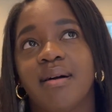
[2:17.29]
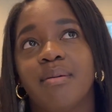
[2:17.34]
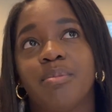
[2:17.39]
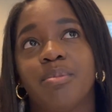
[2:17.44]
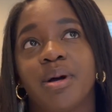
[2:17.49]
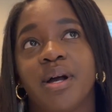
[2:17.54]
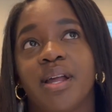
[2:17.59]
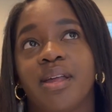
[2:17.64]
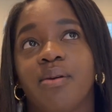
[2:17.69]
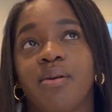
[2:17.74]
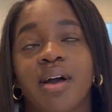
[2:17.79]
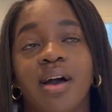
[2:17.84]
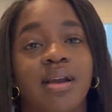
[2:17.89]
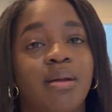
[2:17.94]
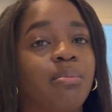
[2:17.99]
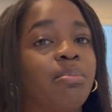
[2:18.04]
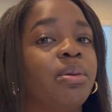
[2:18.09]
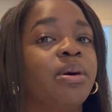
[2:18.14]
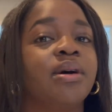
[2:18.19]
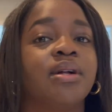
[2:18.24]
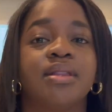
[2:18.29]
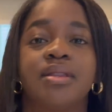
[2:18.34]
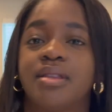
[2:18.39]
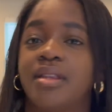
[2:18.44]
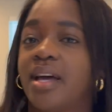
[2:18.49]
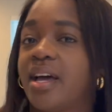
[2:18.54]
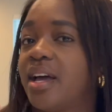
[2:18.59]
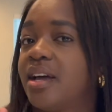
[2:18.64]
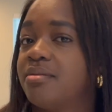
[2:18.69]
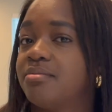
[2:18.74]
But you got to put
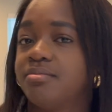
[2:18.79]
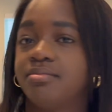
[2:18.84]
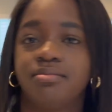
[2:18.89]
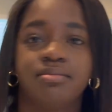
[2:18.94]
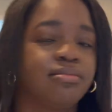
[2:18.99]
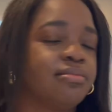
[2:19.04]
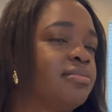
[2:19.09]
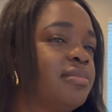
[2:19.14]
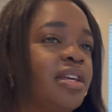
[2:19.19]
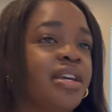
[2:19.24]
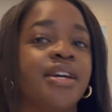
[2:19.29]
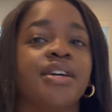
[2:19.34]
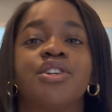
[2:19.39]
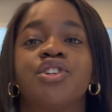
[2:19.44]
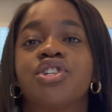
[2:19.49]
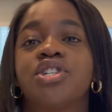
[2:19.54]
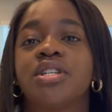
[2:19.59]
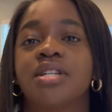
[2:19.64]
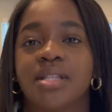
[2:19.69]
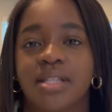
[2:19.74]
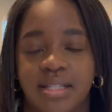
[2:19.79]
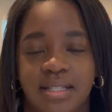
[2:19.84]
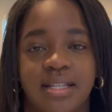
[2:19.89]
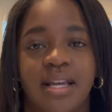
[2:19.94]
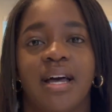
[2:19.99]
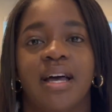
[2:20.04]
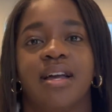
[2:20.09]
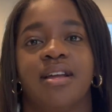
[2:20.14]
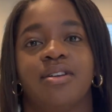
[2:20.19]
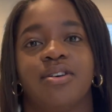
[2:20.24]
that ish to the
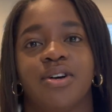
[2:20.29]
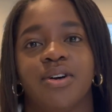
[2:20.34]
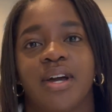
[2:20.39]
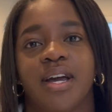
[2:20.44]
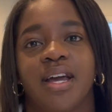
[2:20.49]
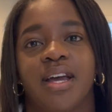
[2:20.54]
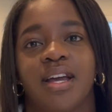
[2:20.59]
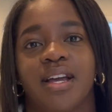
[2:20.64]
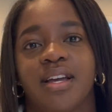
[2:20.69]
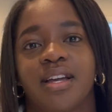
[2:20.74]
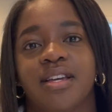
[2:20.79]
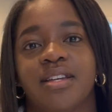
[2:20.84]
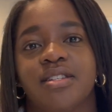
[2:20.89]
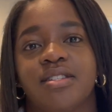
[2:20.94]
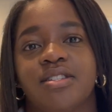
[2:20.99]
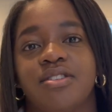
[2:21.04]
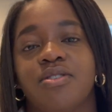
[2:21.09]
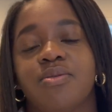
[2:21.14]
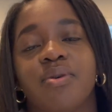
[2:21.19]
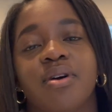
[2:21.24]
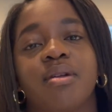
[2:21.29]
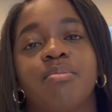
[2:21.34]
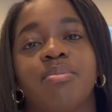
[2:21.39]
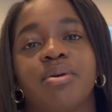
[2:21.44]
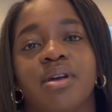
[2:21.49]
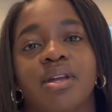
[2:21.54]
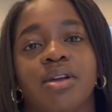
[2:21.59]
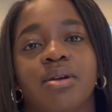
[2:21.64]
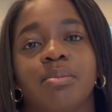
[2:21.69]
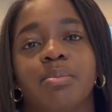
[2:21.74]
side, okay? Because you want to
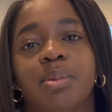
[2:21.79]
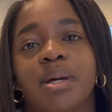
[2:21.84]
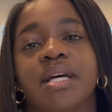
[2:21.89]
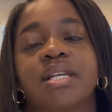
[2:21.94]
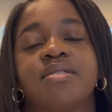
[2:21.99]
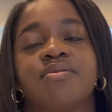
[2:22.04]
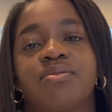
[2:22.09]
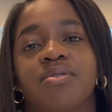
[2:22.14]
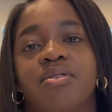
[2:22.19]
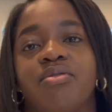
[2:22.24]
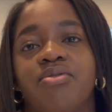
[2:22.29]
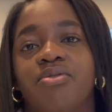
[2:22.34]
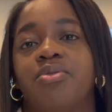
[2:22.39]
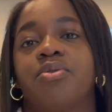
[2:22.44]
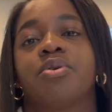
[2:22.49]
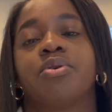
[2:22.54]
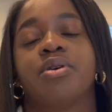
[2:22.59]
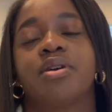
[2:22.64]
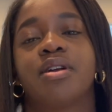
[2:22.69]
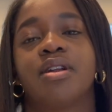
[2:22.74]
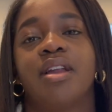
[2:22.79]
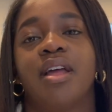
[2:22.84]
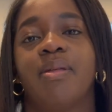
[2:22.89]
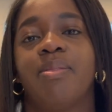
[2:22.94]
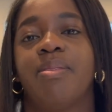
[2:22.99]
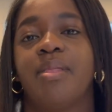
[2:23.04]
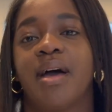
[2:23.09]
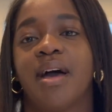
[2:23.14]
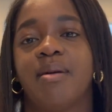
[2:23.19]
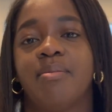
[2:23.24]
put your best foot forward,
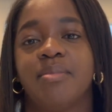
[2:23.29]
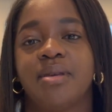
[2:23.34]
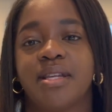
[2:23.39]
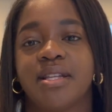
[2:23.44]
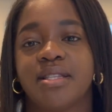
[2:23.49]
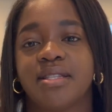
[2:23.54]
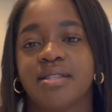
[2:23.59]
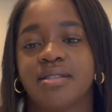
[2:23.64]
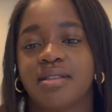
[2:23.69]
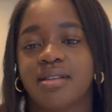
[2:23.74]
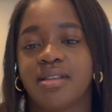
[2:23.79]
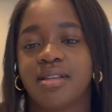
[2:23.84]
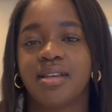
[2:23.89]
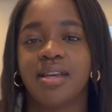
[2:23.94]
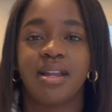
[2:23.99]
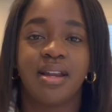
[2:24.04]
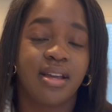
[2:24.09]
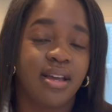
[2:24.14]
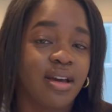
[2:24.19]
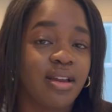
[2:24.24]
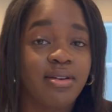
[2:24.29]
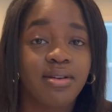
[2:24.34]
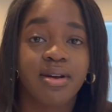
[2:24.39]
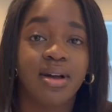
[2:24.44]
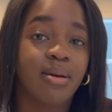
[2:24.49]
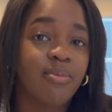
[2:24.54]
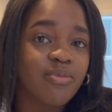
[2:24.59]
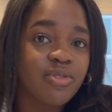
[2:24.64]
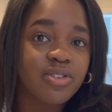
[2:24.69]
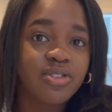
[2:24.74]
and that means getting out of your
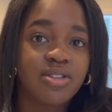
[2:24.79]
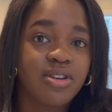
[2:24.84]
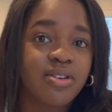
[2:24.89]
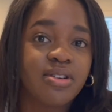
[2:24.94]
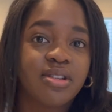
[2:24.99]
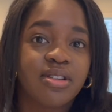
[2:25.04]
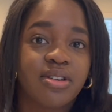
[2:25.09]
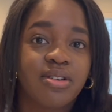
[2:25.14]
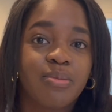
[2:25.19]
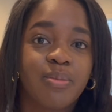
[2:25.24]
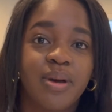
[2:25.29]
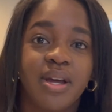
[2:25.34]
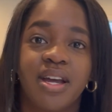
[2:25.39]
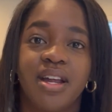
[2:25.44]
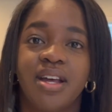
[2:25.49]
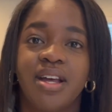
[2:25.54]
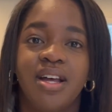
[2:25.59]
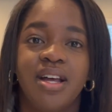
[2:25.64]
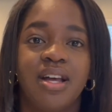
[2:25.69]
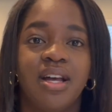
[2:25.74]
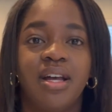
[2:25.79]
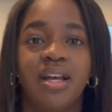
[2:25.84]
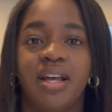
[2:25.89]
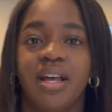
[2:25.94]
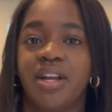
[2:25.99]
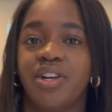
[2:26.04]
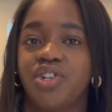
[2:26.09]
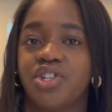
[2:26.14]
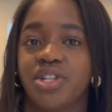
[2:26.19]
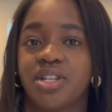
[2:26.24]
comfort zone a little bit
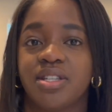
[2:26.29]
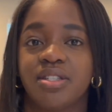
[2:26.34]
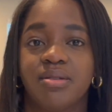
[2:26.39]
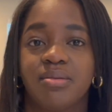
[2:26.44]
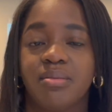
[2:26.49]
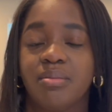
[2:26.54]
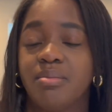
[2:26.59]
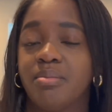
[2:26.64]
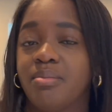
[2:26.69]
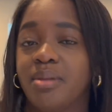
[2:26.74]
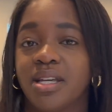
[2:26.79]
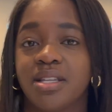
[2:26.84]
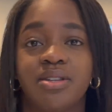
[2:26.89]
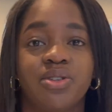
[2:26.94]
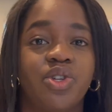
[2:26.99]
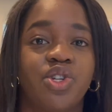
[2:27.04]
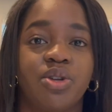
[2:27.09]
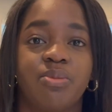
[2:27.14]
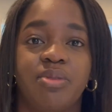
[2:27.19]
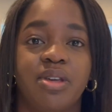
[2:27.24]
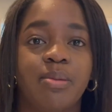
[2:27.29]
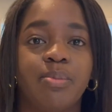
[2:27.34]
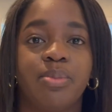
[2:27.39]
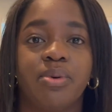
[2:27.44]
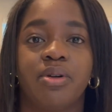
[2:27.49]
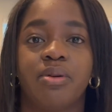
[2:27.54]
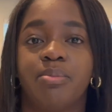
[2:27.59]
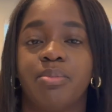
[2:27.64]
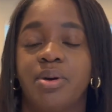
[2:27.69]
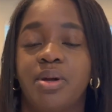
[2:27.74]
and just messaging
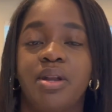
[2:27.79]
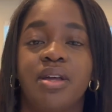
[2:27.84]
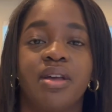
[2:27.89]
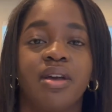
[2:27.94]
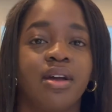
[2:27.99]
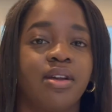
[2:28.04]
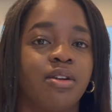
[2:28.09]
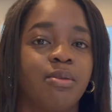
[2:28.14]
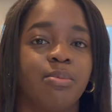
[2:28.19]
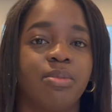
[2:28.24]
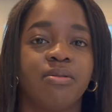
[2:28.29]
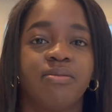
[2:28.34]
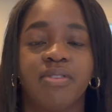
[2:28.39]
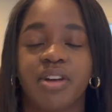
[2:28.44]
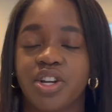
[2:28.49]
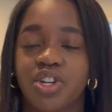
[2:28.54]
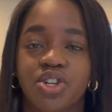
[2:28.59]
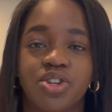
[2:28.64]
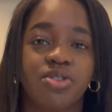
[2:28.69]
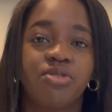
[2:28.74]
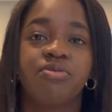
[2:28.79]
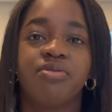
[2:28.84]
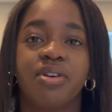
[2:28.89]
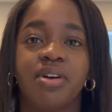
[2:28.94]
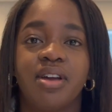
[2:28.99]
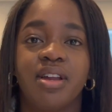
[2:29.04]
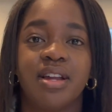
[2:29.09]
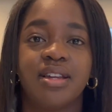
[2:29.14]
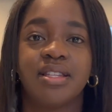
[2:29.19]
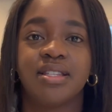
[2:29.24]
people, putting out your professional
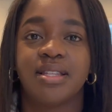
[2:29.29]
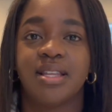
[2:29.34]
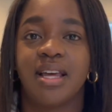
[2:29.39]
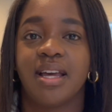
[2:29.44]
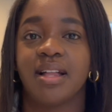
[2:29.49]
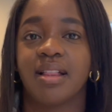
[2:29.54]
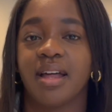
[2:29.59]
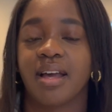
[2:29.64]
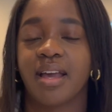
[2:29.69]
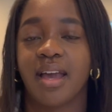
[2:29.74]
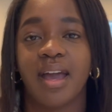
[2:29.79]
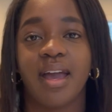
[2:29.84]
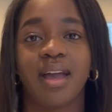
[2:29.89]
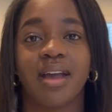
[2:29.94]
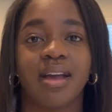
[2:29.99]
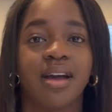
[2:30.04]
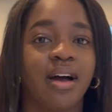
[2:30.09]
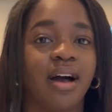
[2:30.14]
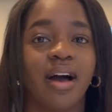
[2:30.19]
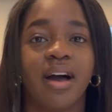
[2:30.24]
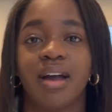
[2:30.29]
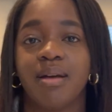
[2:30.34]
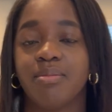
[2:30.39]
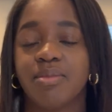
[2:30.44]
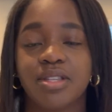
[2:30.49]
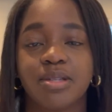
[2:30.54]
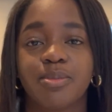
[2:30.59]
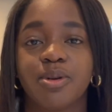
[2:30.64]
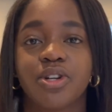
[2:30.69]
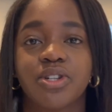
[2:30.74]
foot and saying, like, hey, I'm
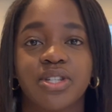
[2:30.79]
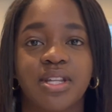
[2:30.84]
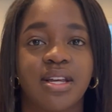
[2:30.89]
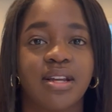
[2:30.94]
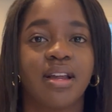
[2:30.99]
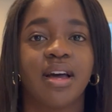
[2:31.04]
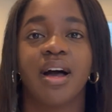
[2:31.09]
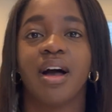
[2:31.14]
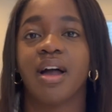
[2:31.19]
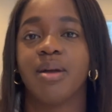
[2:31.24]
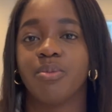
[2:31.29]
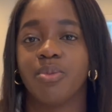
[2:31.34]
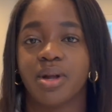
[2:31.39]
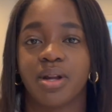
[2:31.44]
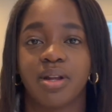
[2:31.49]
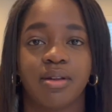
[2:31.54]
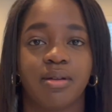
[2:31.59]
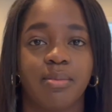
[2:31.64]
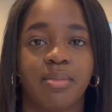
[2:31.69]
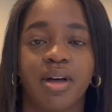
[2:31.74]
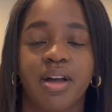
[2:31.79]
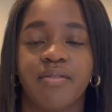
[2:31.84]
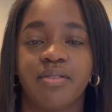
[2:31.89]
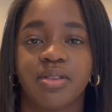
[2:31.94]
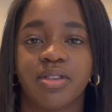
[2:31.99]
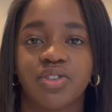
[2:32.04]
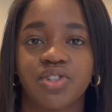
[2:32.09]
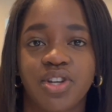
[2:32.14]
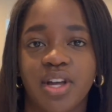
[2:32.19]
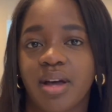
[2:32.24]
this person, I'm ready to apply for
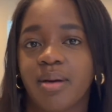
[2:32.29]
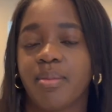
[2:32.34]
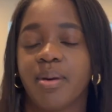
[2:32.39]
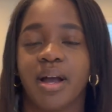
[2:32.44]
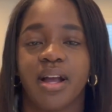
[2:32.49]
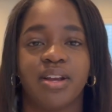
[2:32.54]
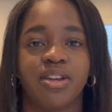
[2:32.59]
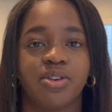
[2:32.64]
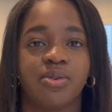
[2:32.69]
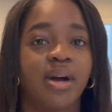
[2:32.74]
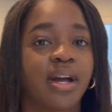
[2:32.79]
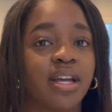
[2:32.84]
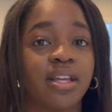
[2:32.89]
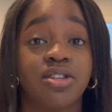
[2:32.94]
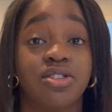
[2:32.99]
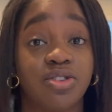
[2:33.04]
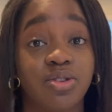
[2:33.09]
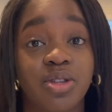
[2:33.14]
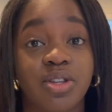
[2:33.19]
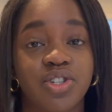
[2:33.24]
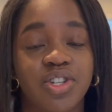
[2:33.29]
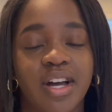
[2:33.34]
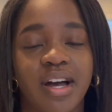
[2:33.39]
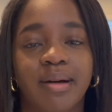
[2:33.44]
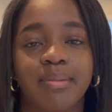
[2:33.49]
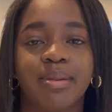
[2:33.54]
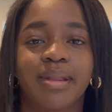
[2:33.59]
this job, I know I can do the job.